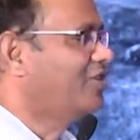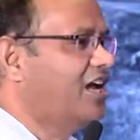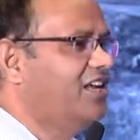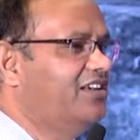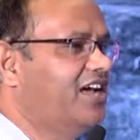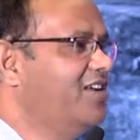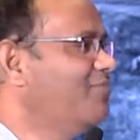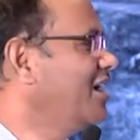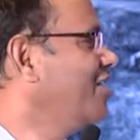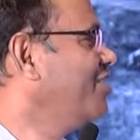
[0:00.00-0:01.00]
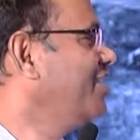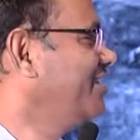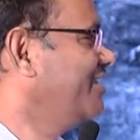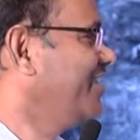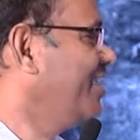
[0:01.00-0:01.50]
9, 9 megawatt
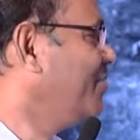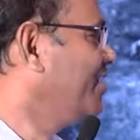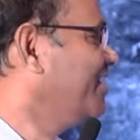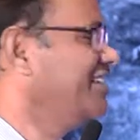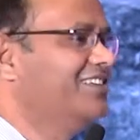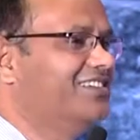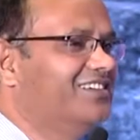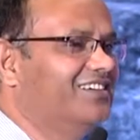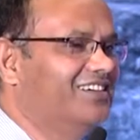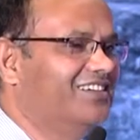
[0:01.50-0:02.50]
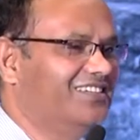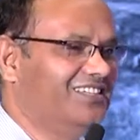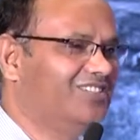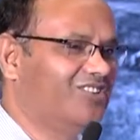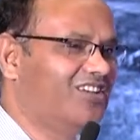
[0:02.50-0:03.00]
capacity uh,
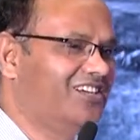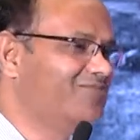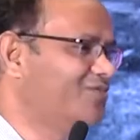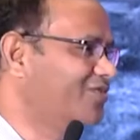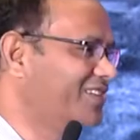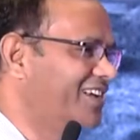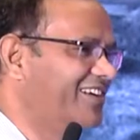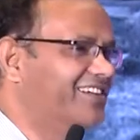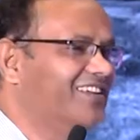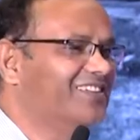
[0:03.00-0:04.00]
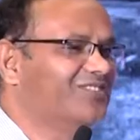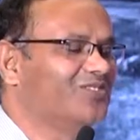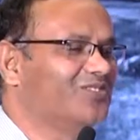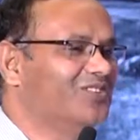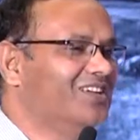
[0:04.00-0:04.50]
is already for Telangana.
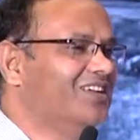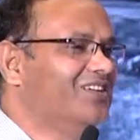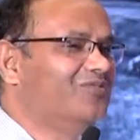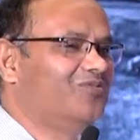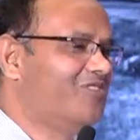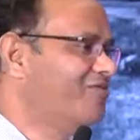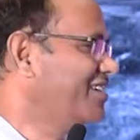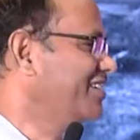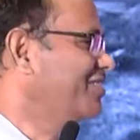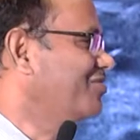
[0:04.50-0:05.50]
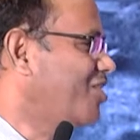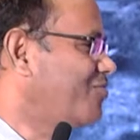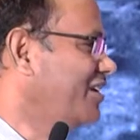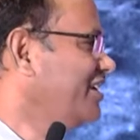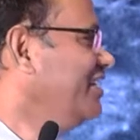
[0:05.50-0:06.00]
So whoever
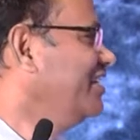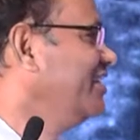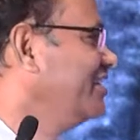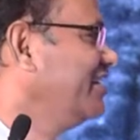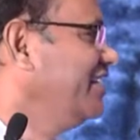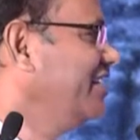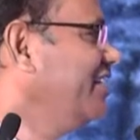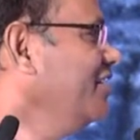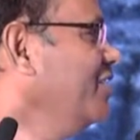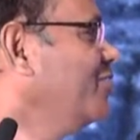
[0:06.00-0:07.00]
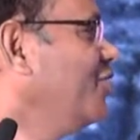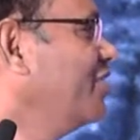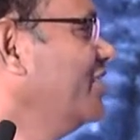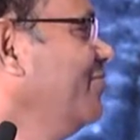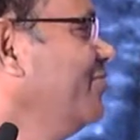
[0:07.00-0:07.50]
operating in this area, for
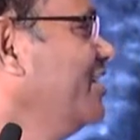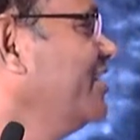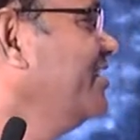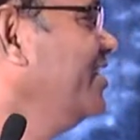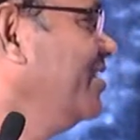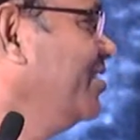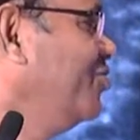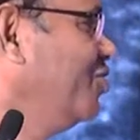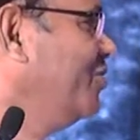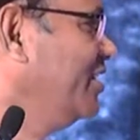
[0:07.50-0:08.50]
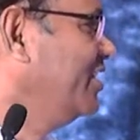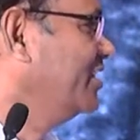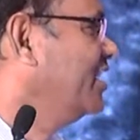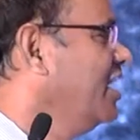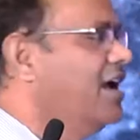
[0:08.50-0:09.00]
them this is a good
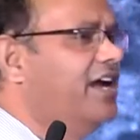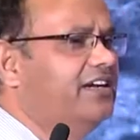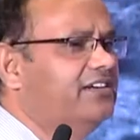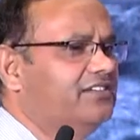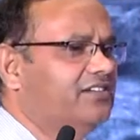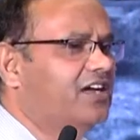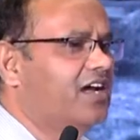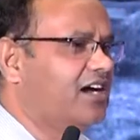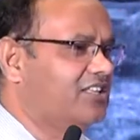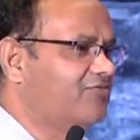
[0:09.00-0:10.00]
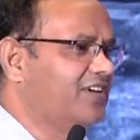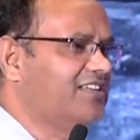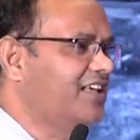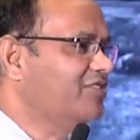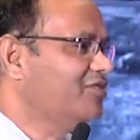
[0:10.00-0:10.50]
business and otherwise
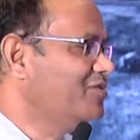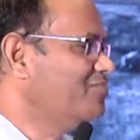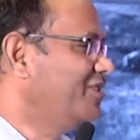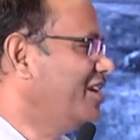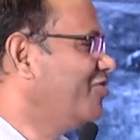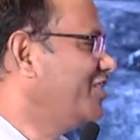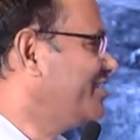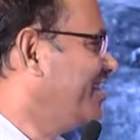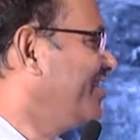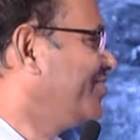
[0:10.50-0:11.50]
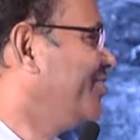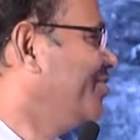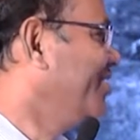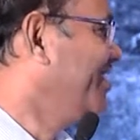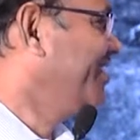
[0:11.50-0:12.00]
also without this also
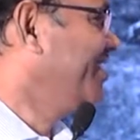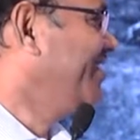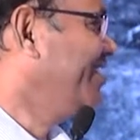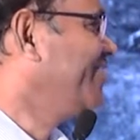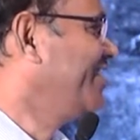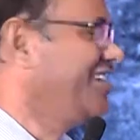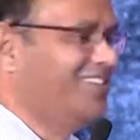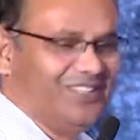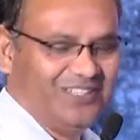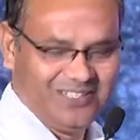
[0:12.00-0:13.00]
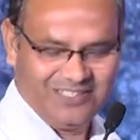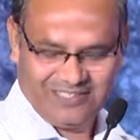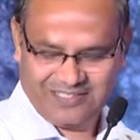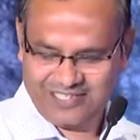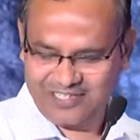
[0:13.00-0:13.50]
uh, definitely
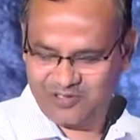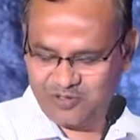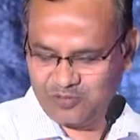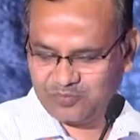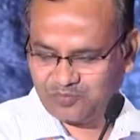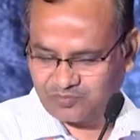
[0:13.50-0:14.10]
uh, can go.